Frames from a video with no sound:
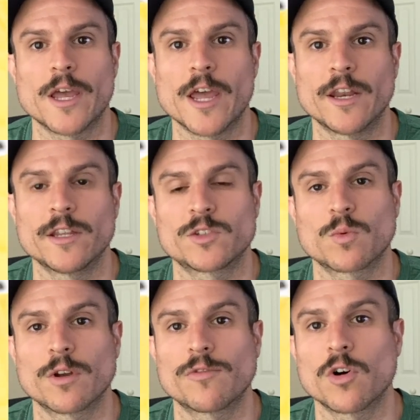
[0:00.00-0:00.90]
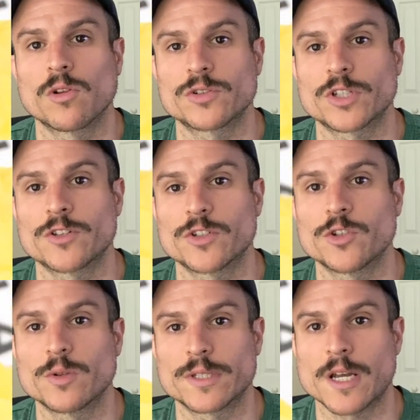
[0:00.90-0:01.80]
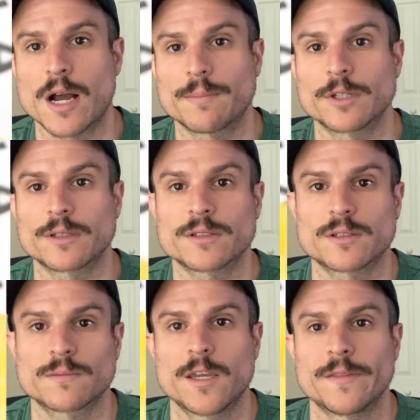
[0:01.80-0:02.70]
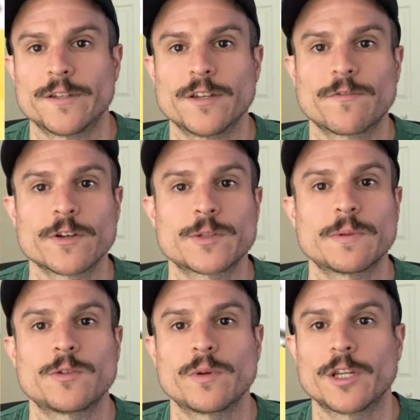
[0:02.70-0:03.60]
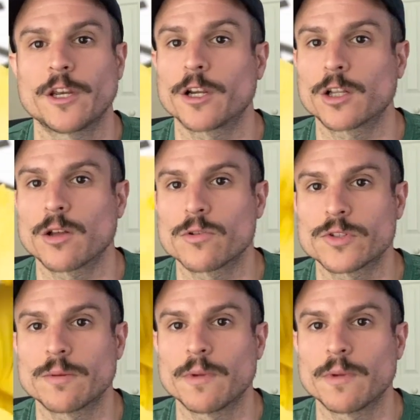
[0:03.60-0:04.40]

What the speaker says: and it's one of Holosun's newest optics. The difference between an enclosed